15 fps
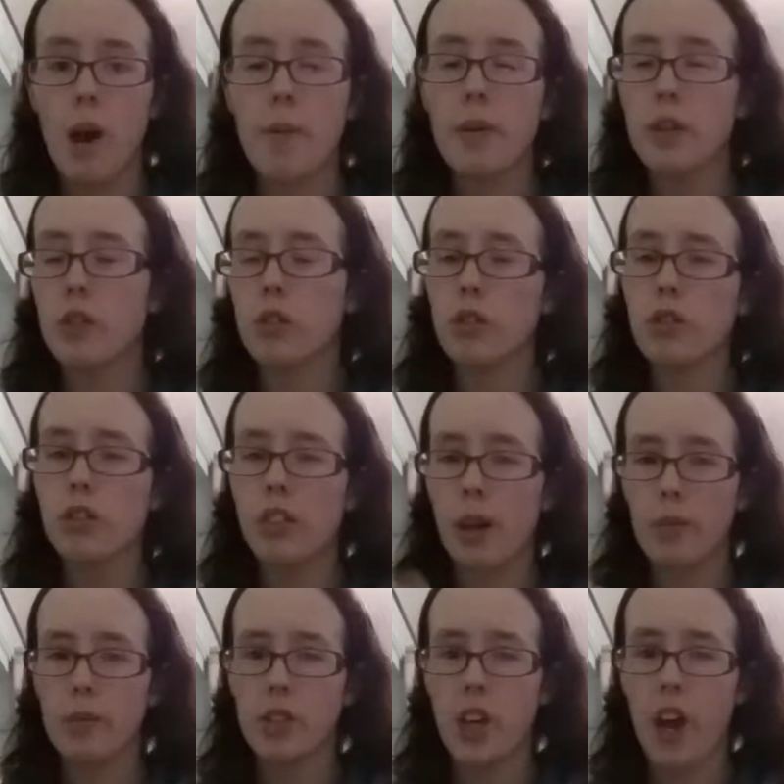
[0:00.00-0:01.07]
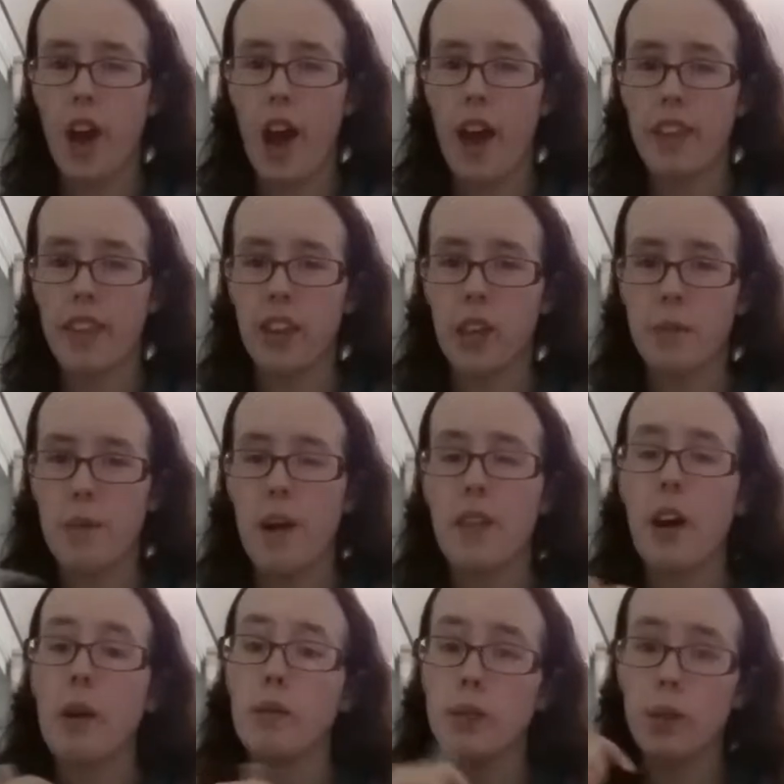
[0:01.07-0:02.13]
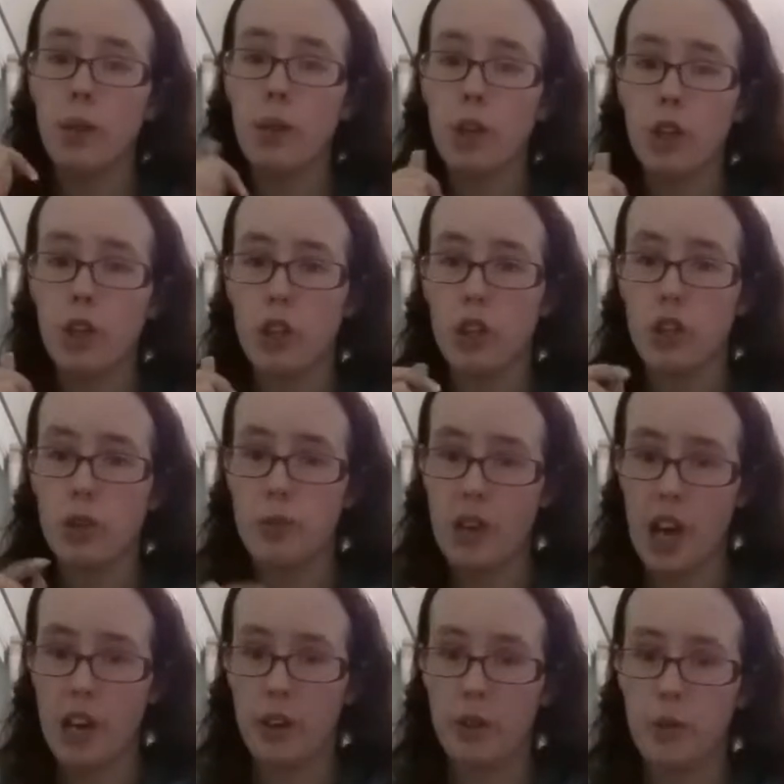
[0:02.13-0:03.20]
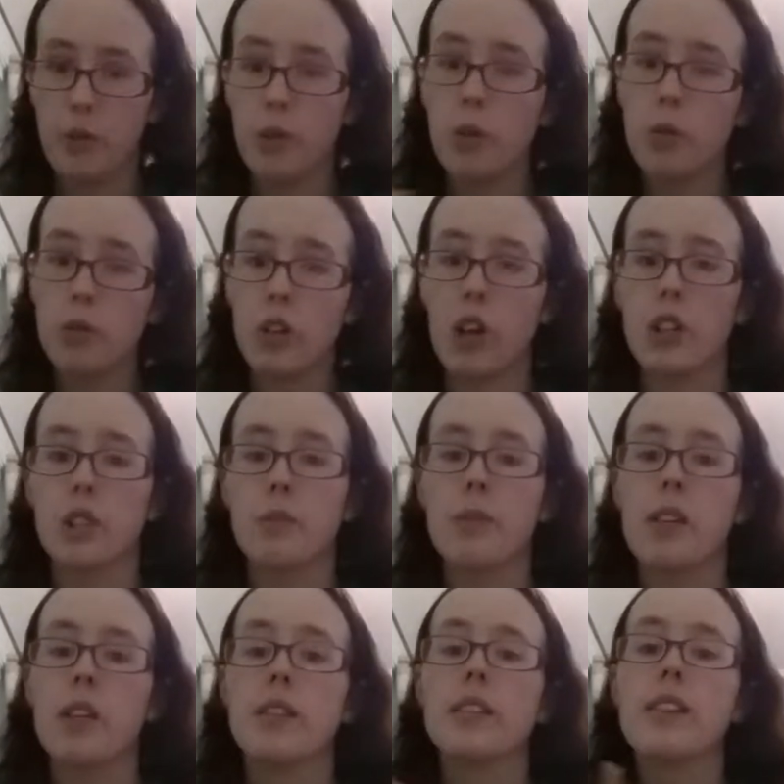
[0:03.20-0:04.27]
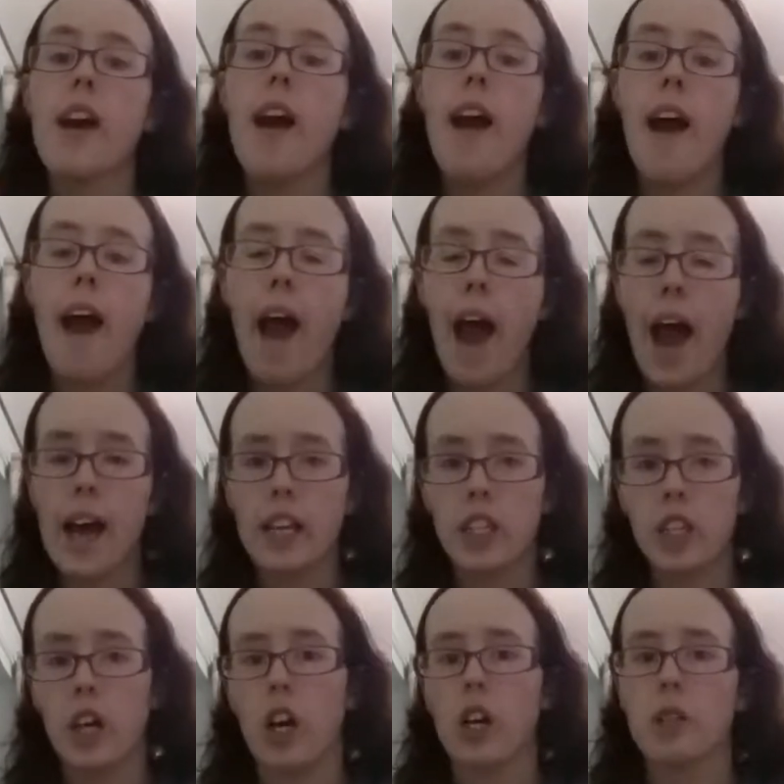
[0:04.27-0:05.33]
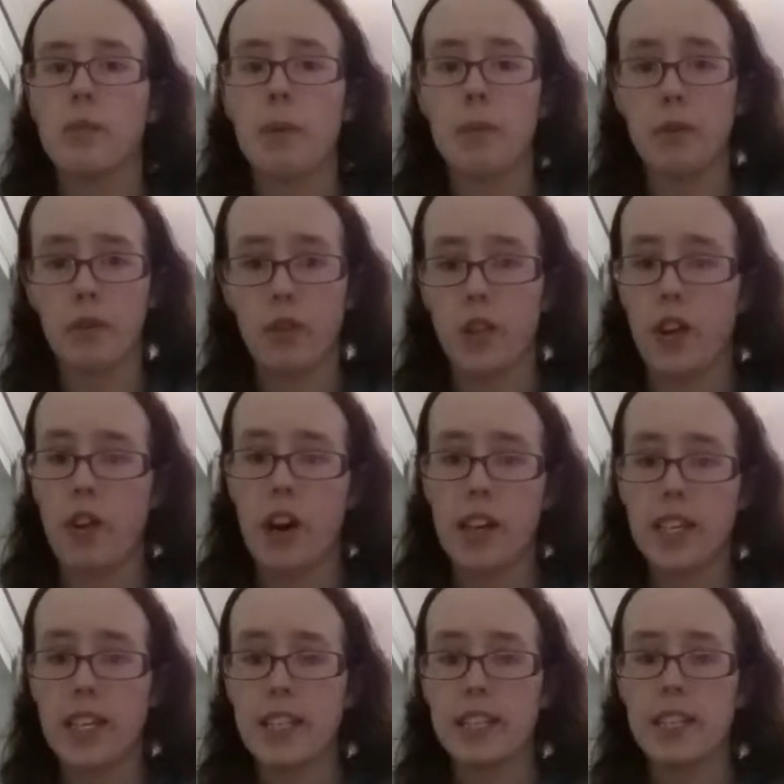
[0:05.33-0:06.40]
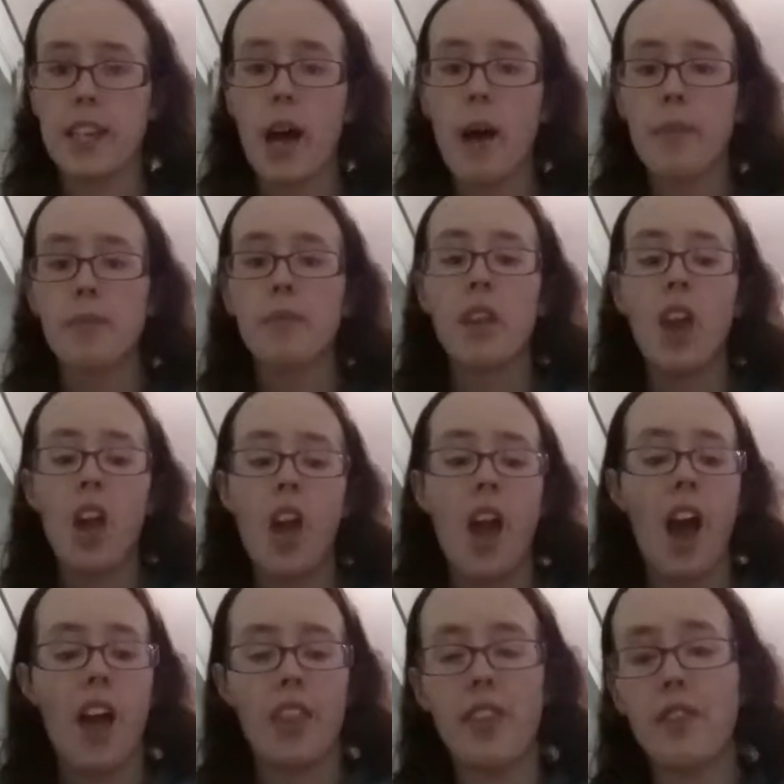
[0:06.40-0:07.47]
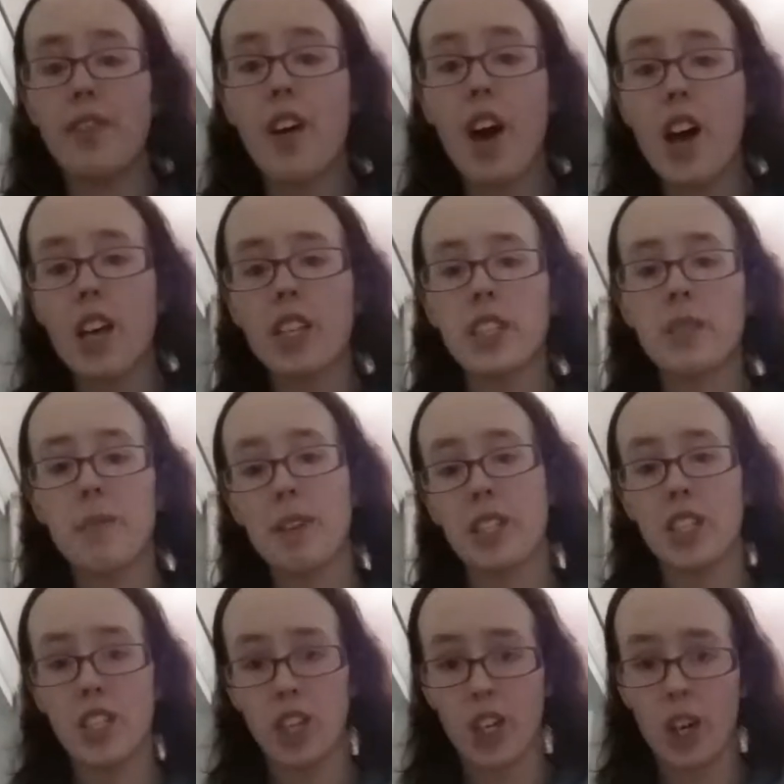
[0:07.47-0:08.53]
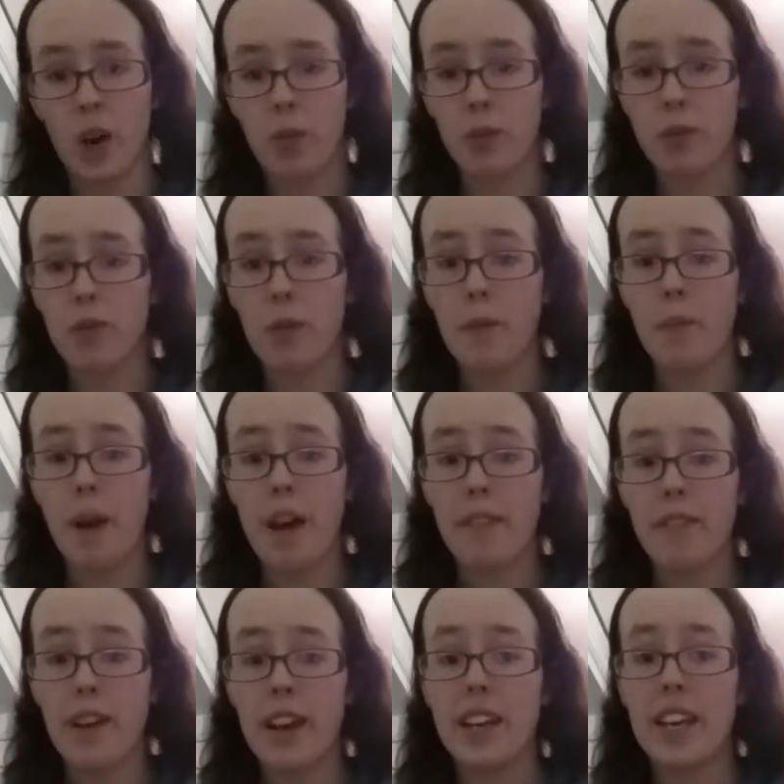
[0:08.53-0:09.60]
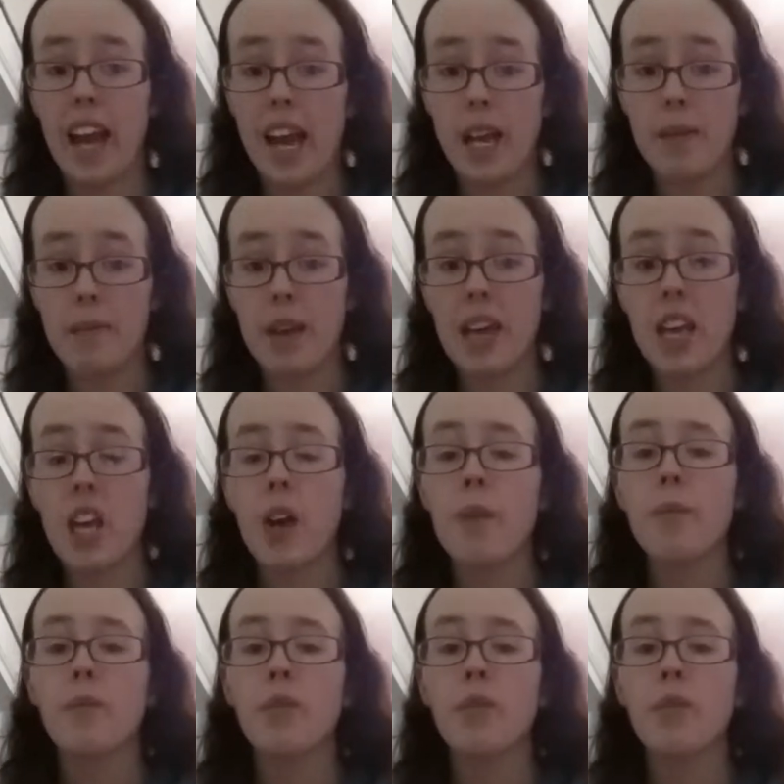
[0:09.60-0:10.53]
put on Snapchat. I think about that. I was doing a YouTube channel called Dust Abused, and I asked people for their ideas and that. And the first message I got was from my friend Amy,